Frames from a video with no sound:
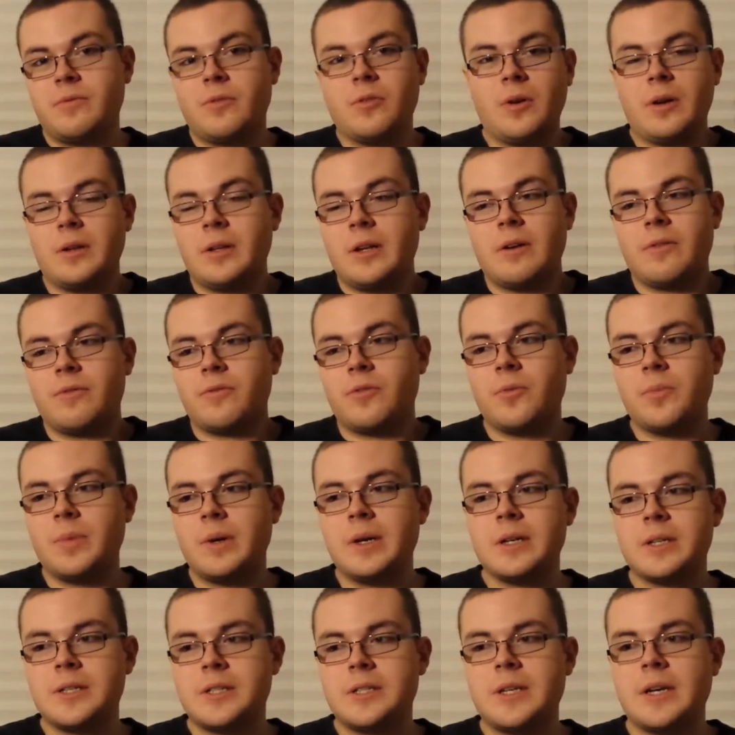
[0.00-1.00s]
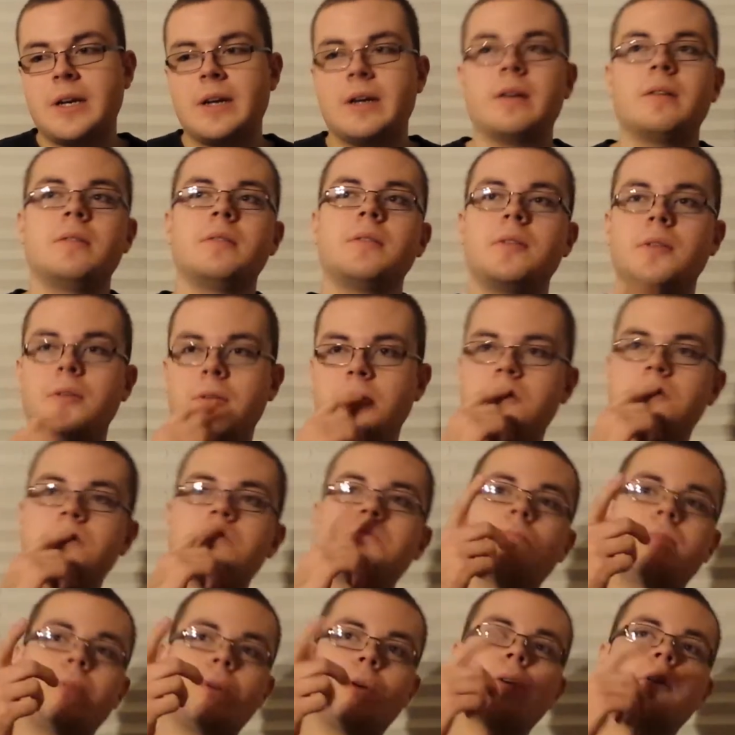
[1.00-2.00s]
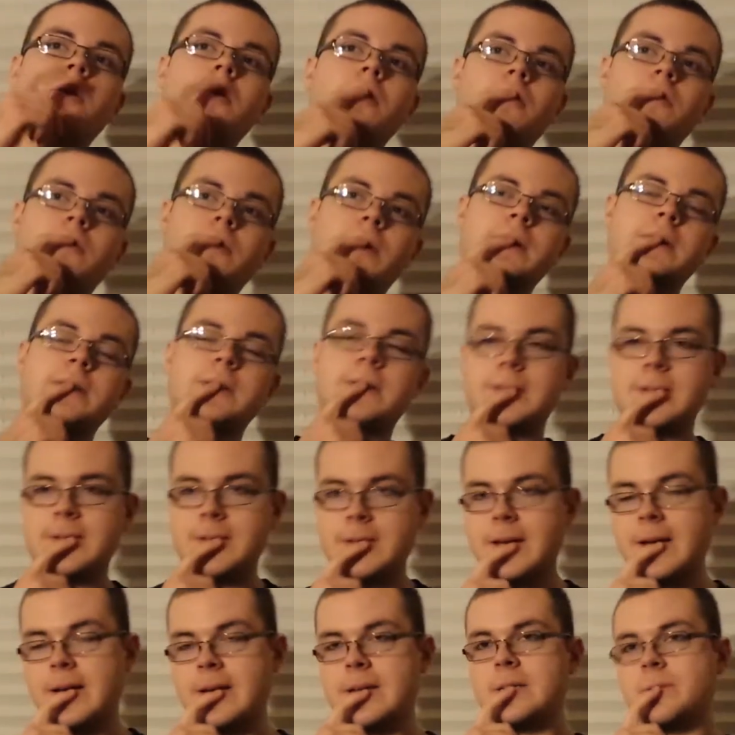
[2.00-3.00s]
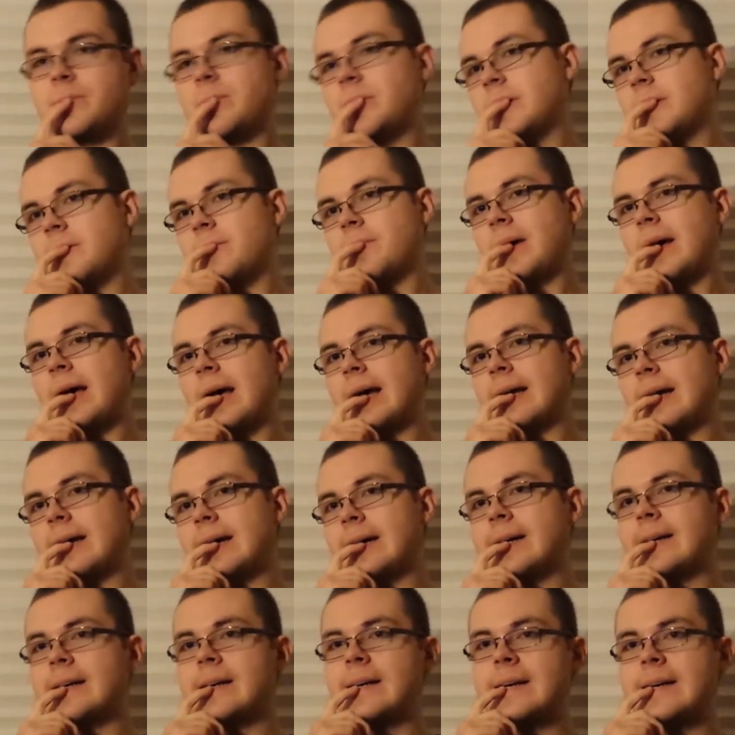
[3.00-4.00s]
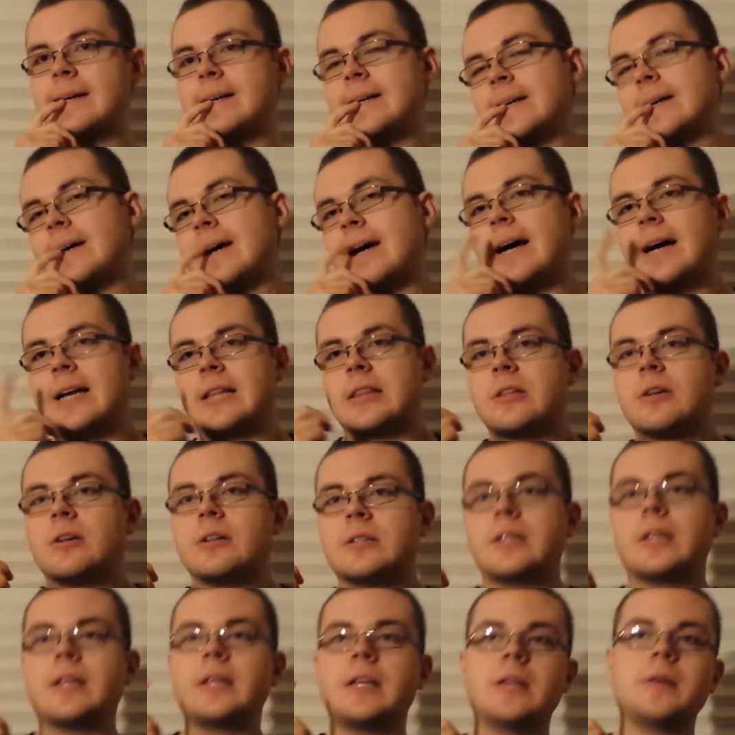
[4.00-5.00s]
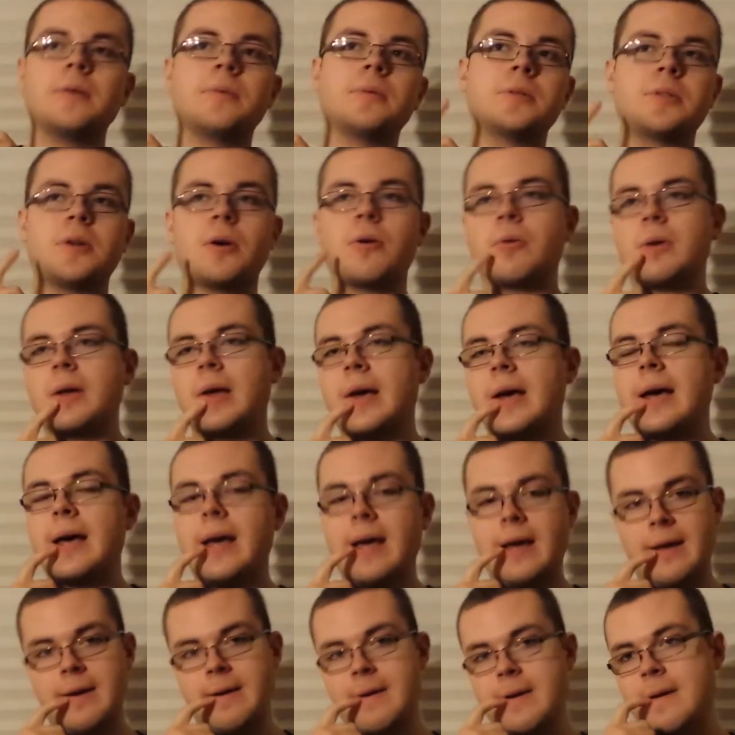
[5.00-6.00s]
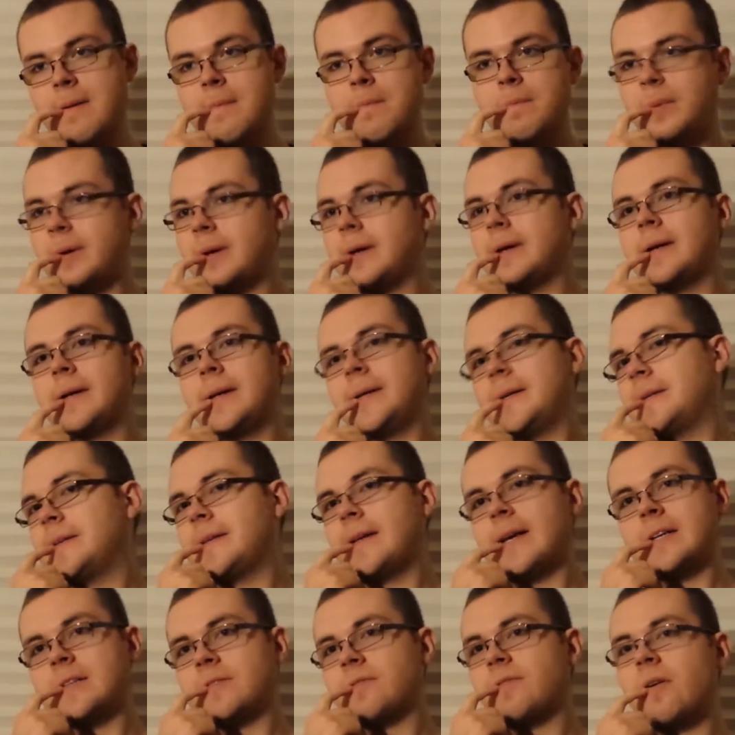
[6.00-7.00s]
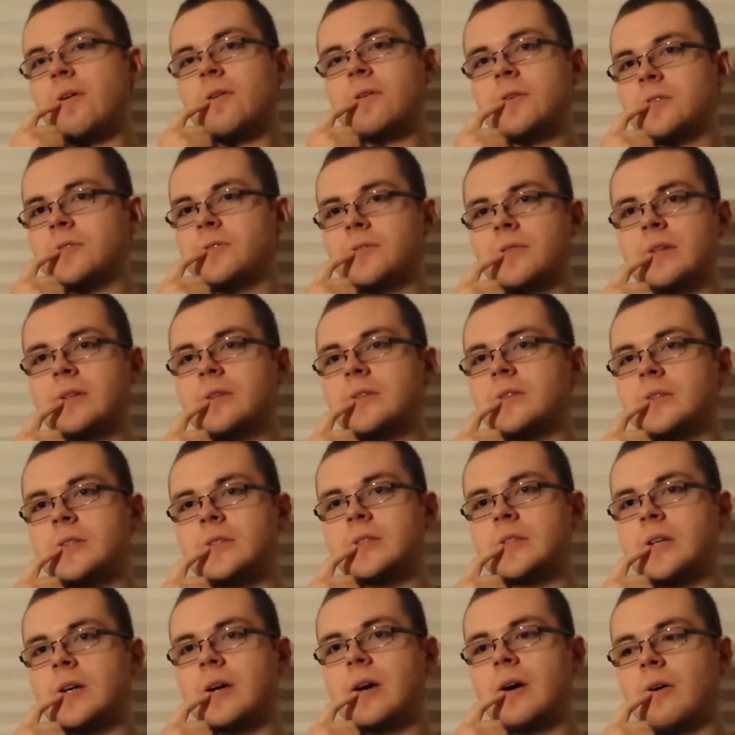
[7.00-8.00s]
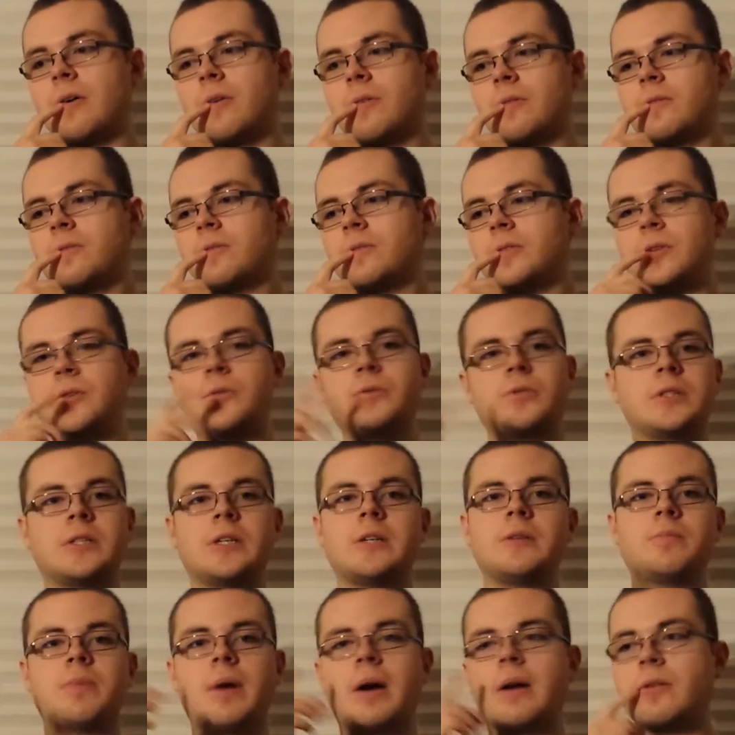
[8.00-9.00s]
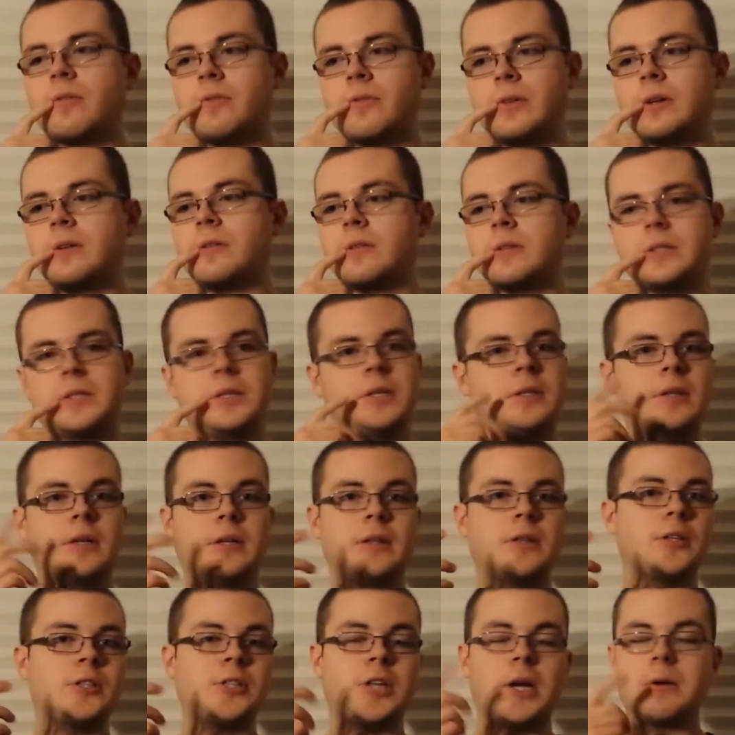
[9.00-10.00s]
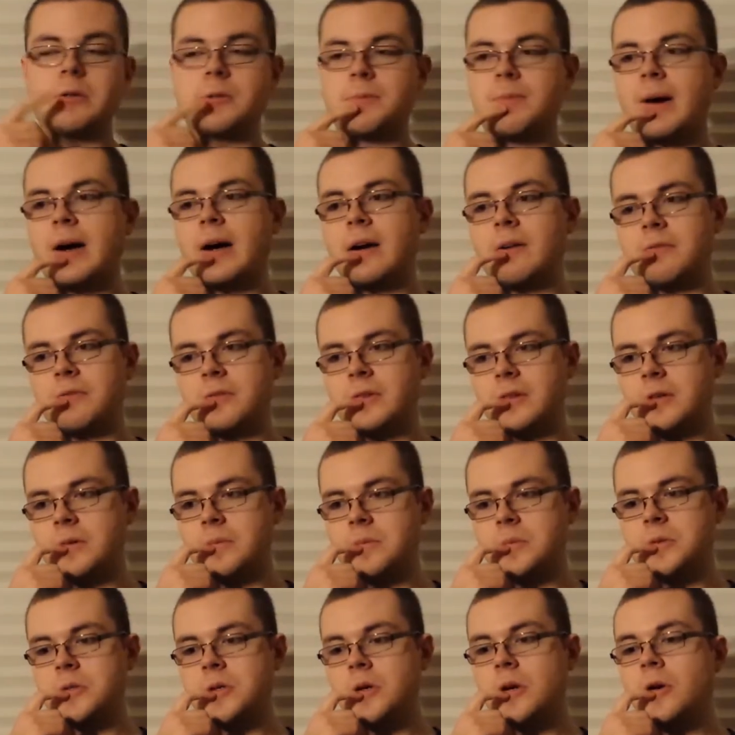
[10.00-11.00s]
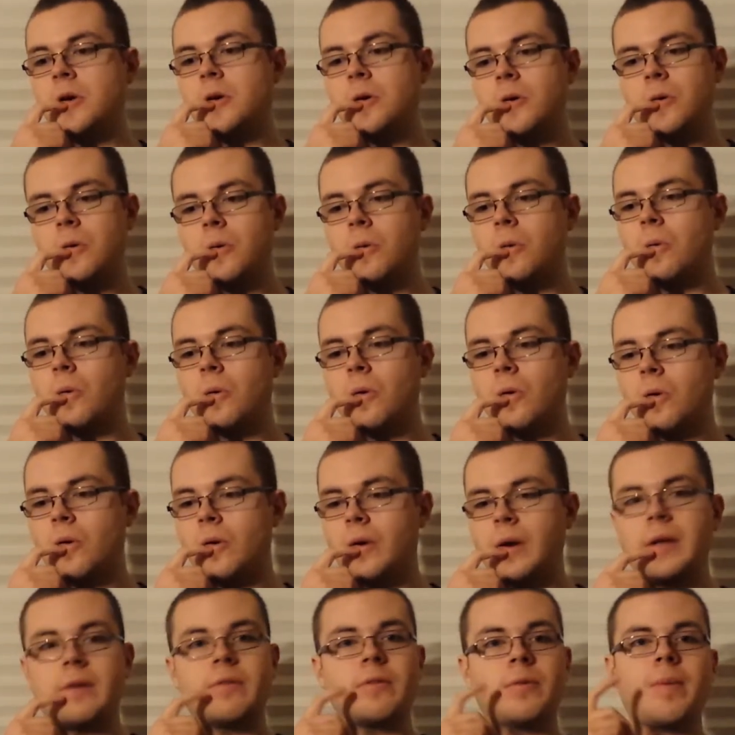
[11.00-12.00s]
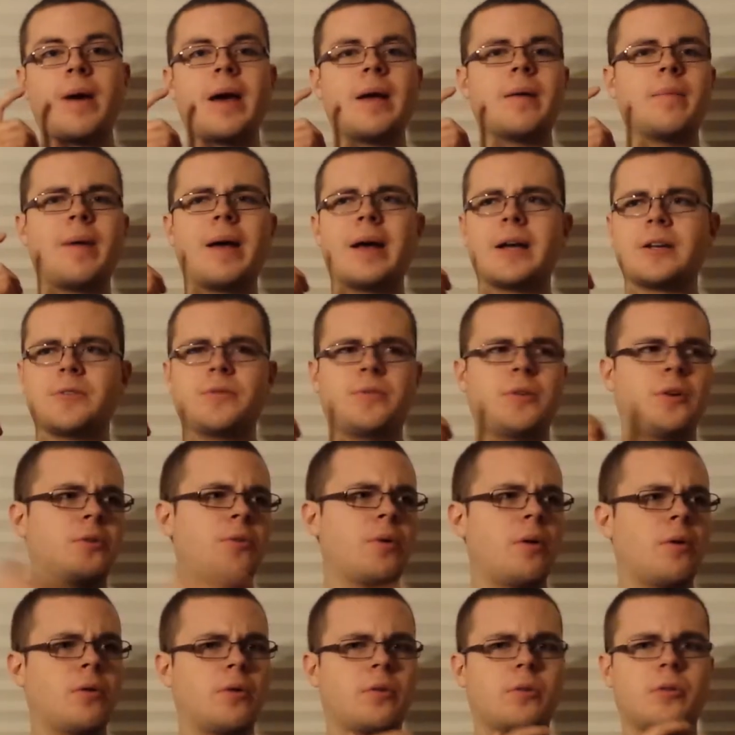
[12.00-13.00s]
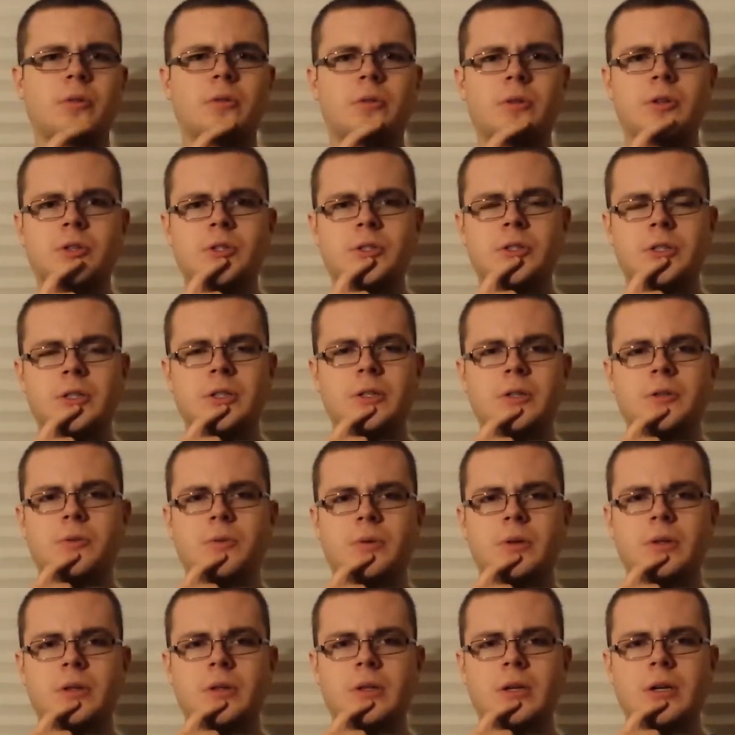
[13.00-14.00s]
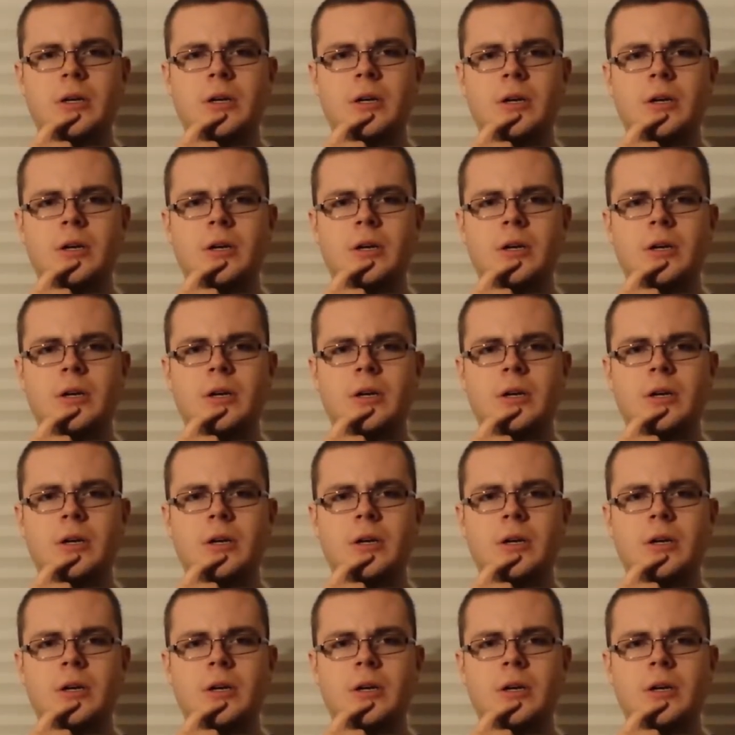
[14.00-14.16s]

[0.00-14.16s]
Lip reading: enough for me to say, you're convincing as being a bad guy. I thought that he was okay, but as far as villains go, you've seen better villains in like the James Bond films, or even Mad Max Fury Road earlier this year with,